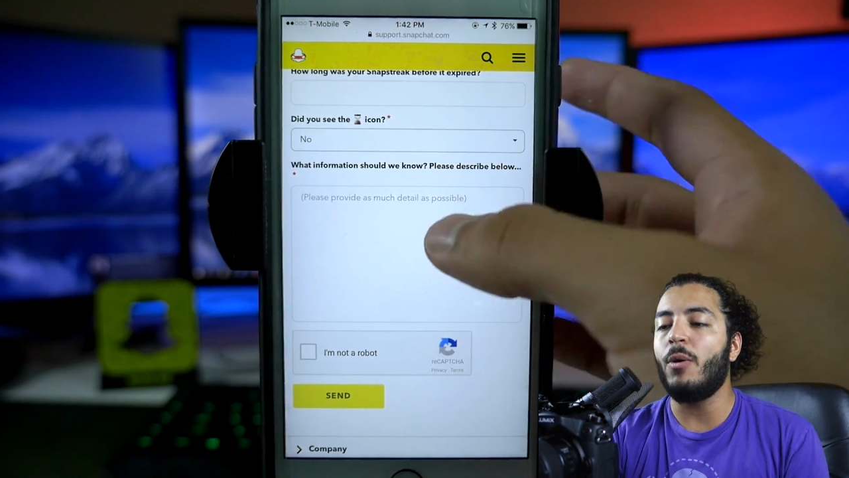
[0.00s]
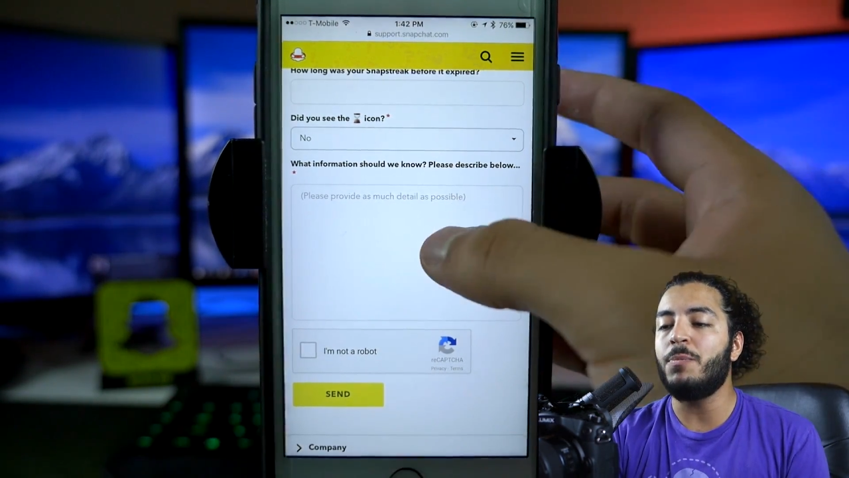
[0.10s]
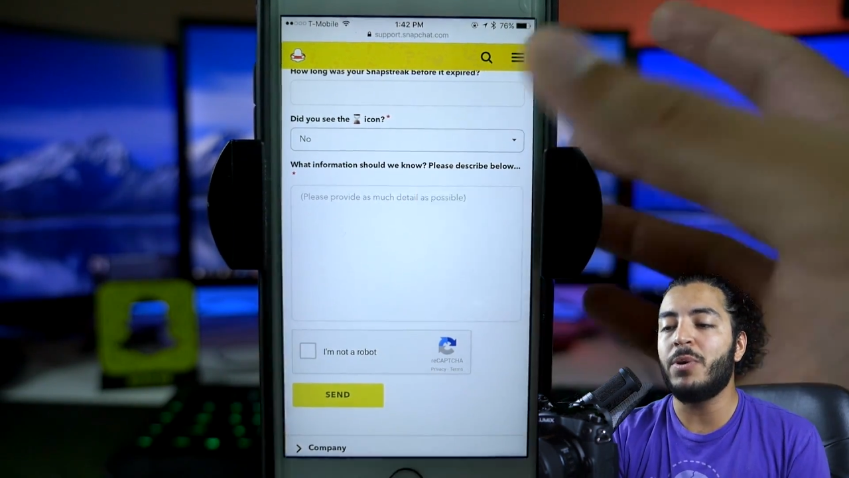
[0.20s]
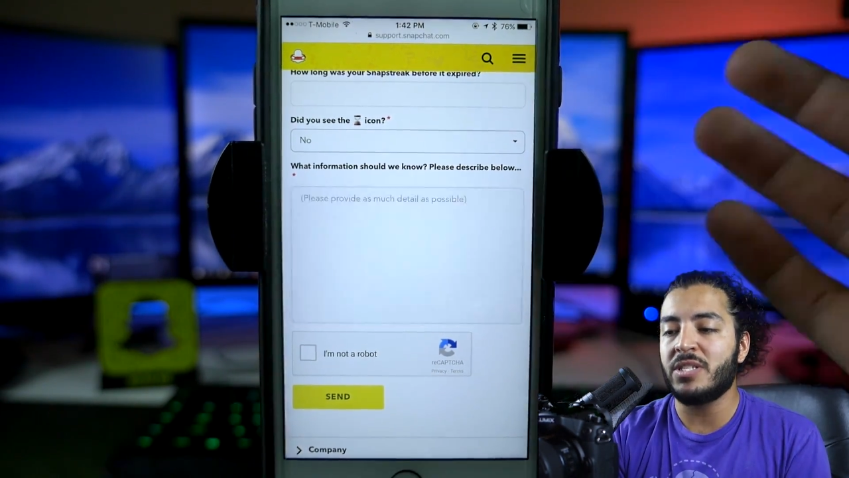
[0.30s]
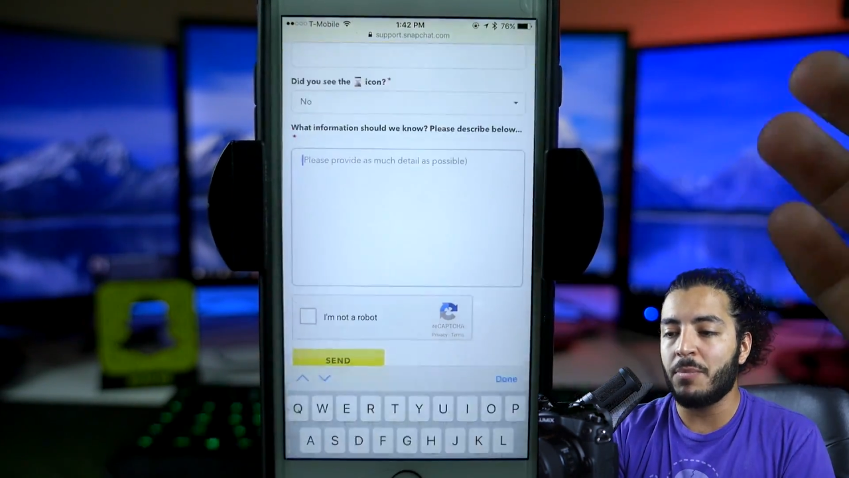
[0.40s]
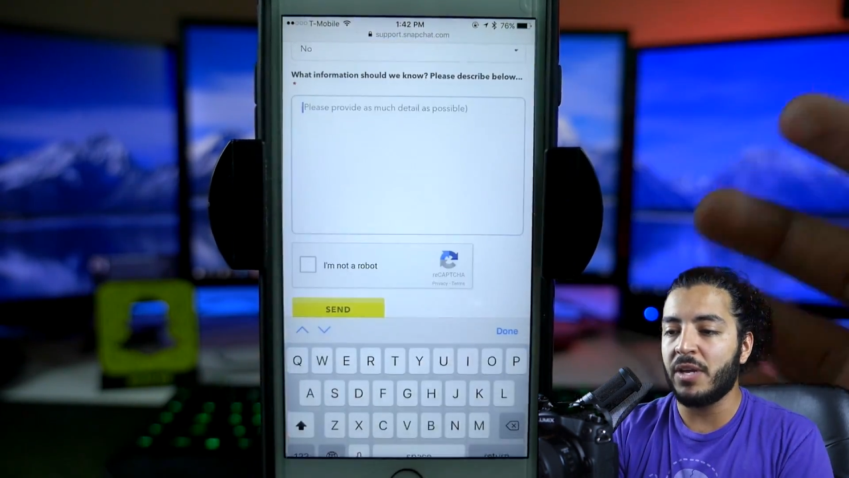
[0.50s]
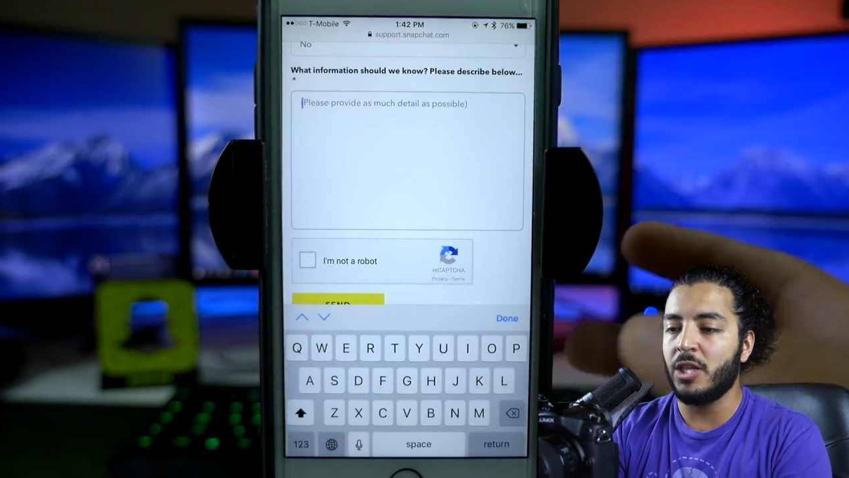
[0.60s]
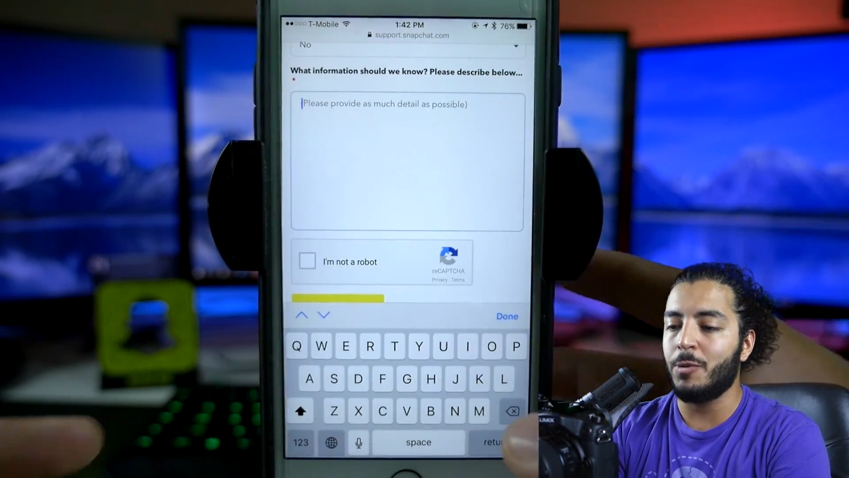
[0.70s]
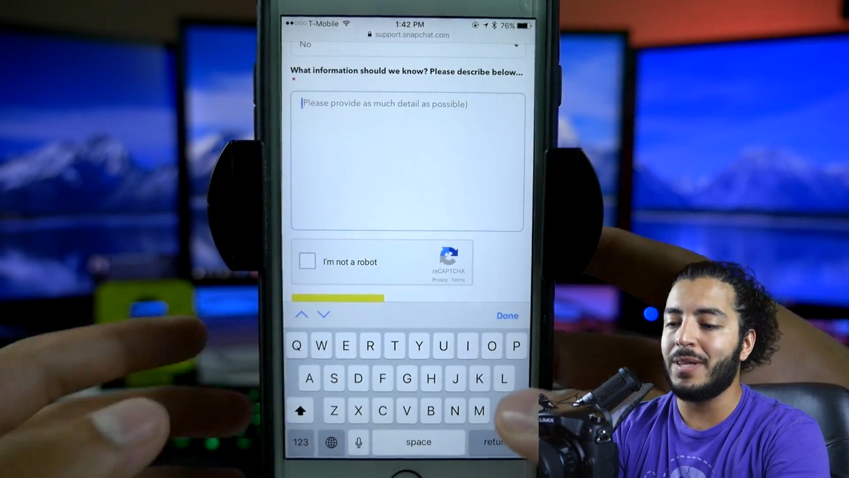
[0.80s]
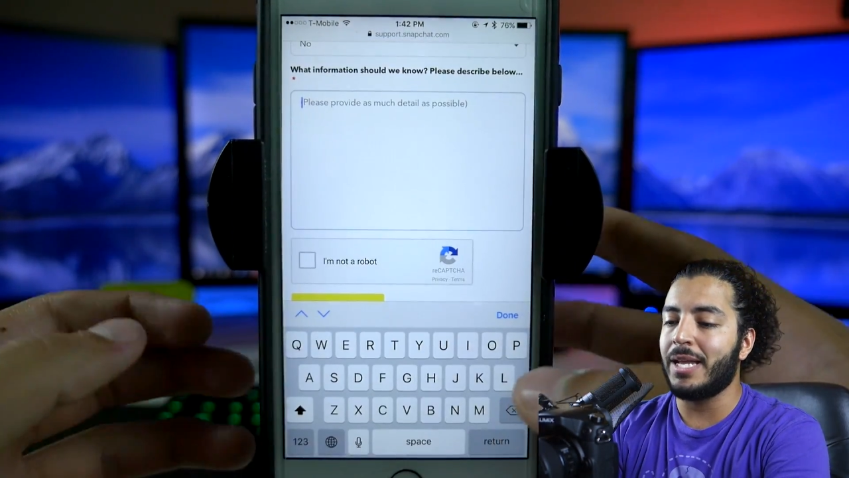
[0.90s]
would put something a
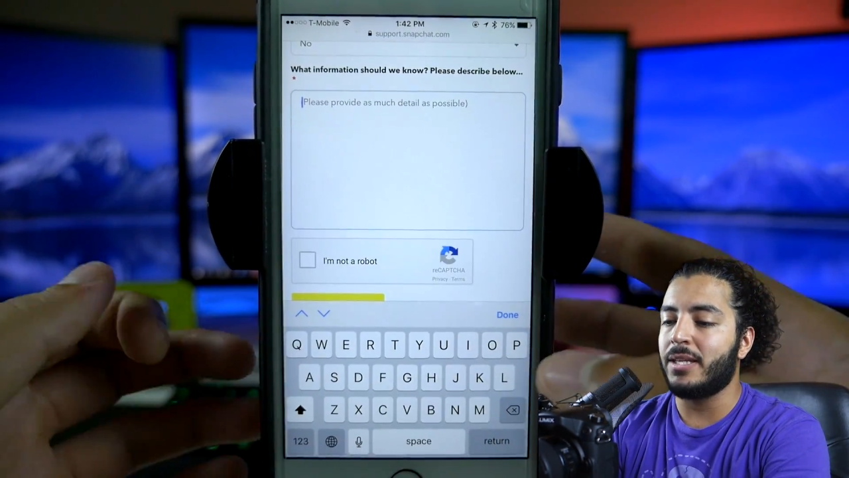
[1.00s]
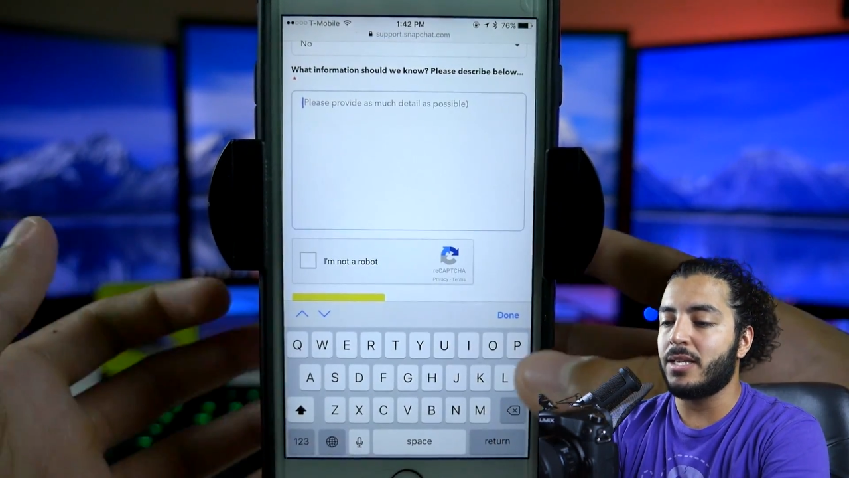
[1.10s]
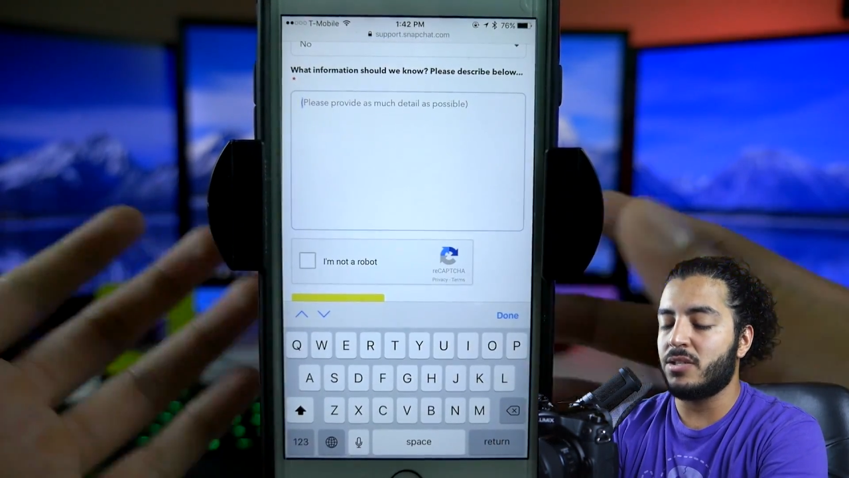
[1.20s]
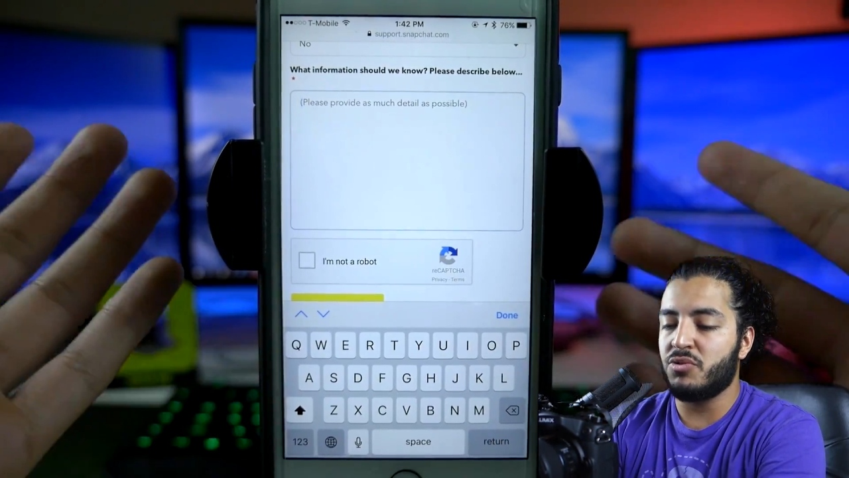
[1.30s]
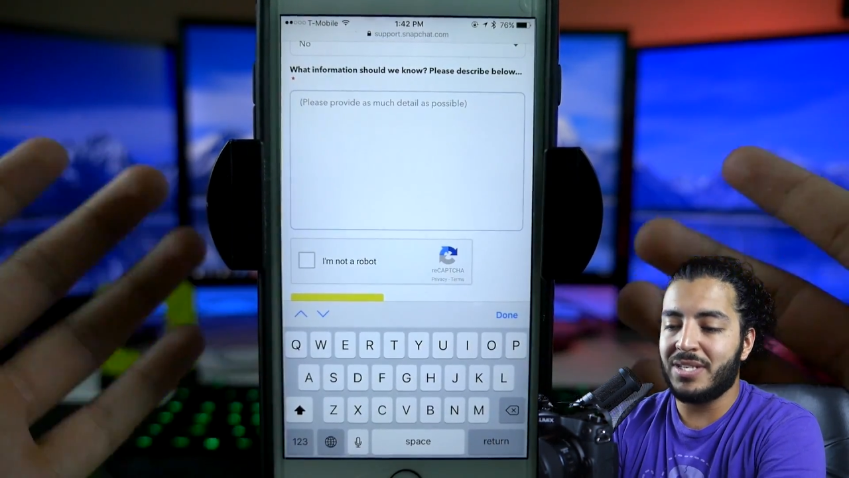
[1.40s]
little bit like this.